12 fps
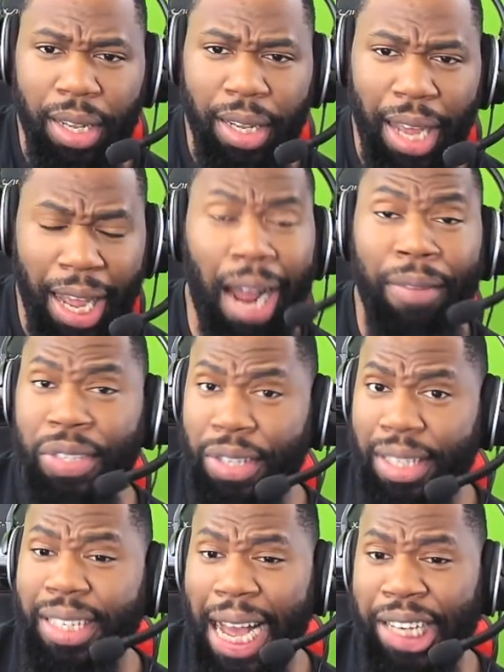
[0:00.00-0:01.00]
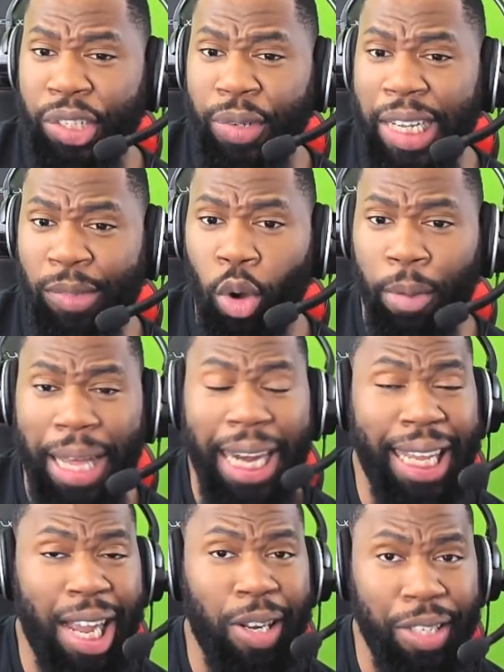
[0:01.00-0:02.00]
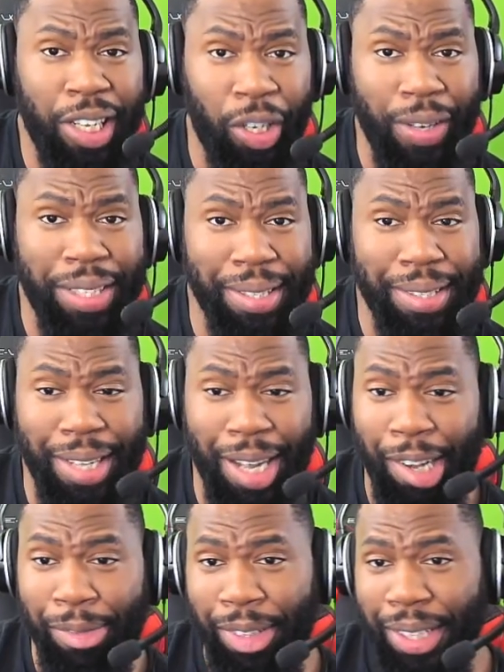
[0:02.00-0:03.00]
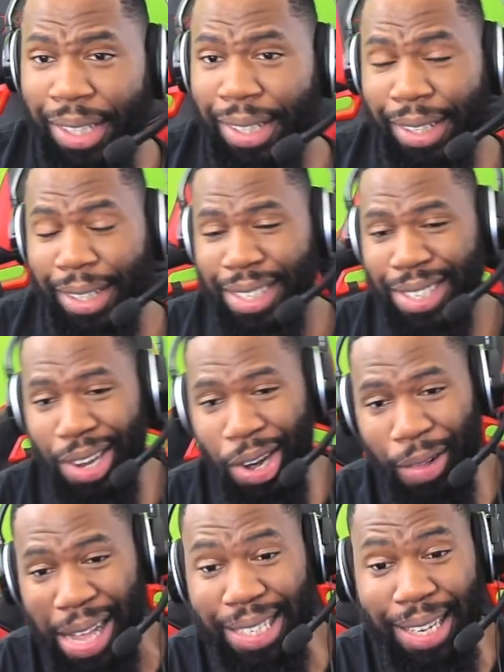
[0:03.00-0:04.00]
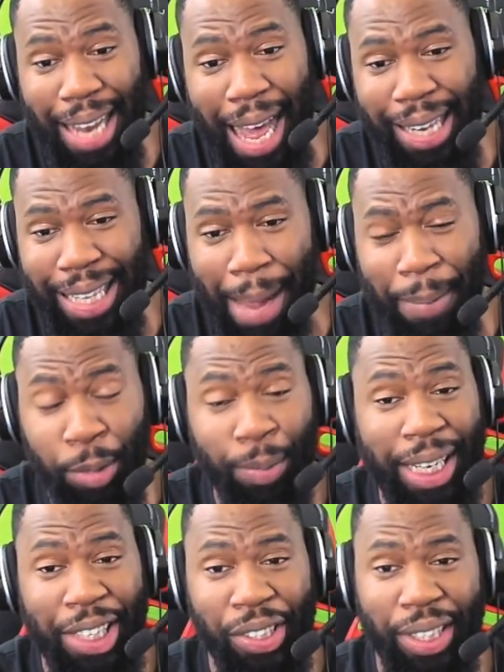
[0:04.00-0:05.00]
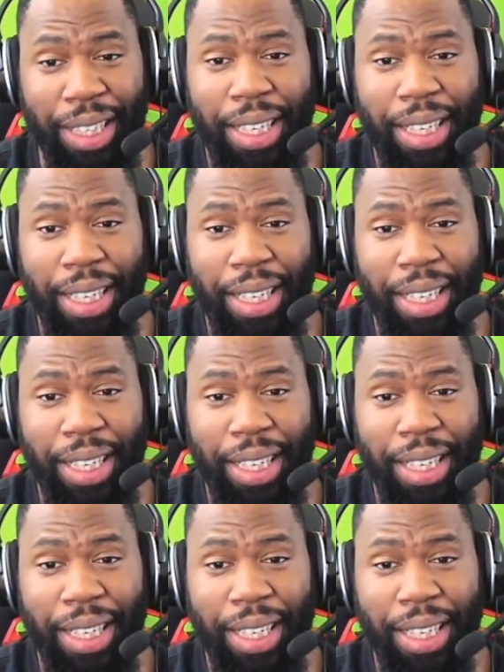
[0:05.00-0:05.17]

And obviously this guy just transformed, getting guaranteed crits and stuff. So that's a lot of damage potentially.